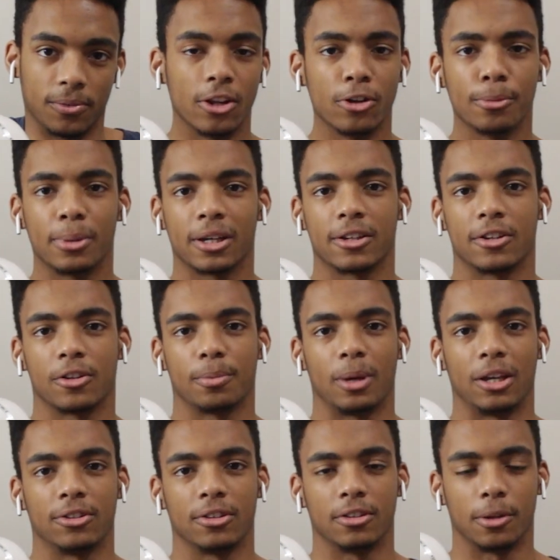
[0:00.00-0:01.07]
I look back at the
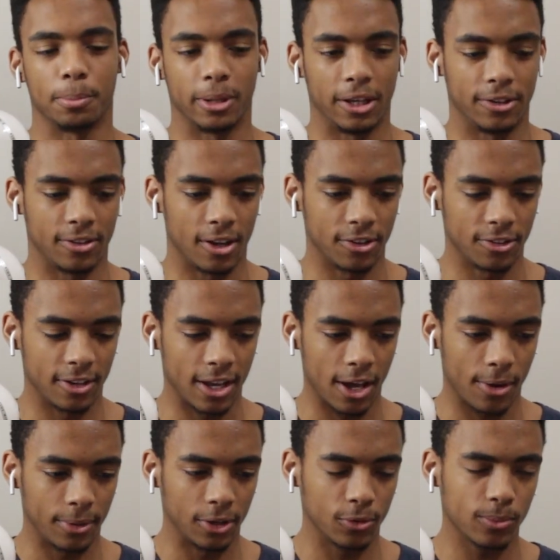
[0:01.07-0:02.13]
specs here at the PlayStation
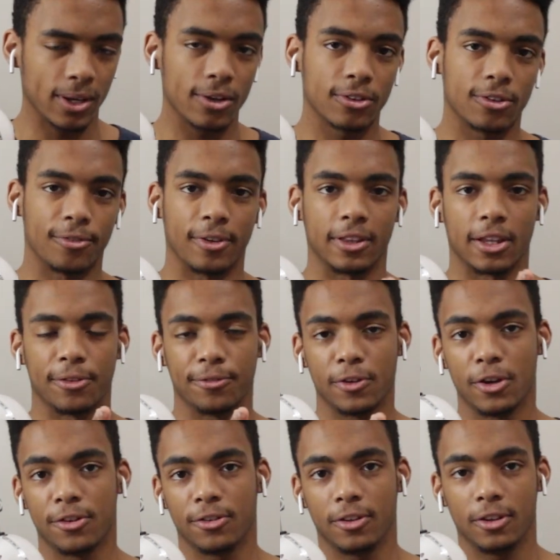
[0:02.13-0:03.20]
now, and it's wild to think that
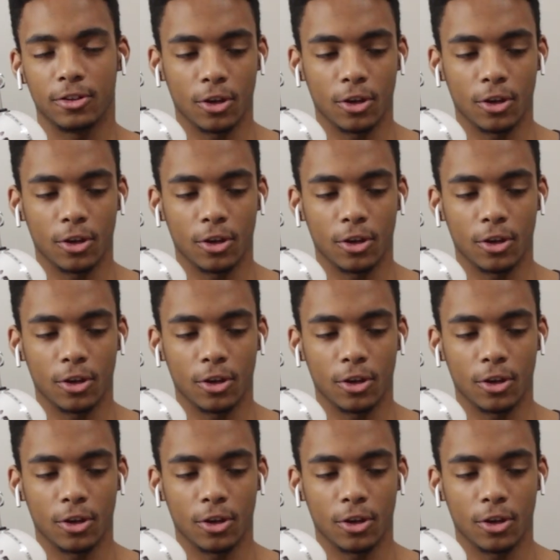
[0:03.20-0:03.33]
firstly,